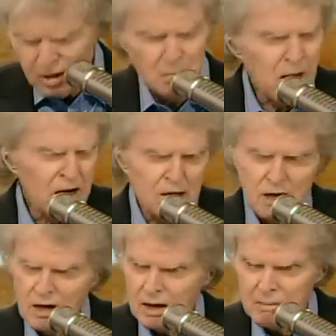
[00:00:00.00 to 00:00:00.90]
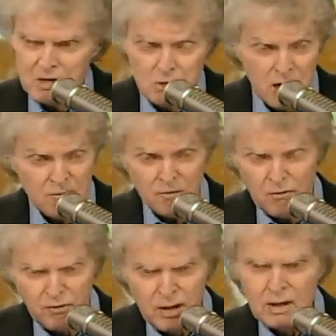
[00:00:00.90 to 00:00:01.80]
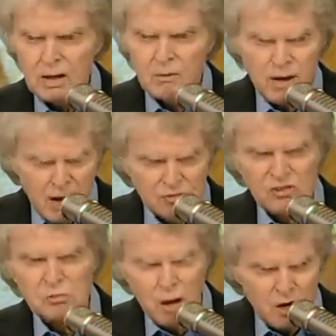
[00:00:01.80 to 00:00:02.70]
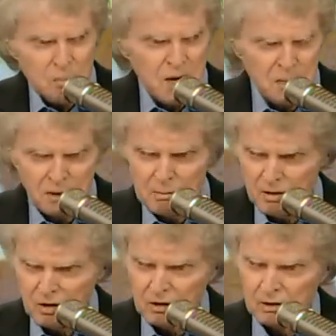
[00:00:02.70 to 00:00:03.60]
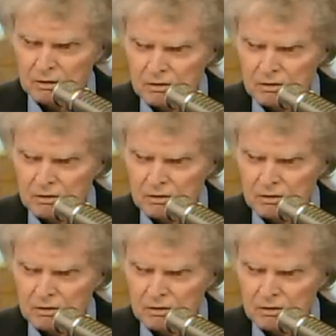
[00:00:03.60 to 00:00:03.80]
Oh, my God. I mean, you can't vote for. We have smart people in America.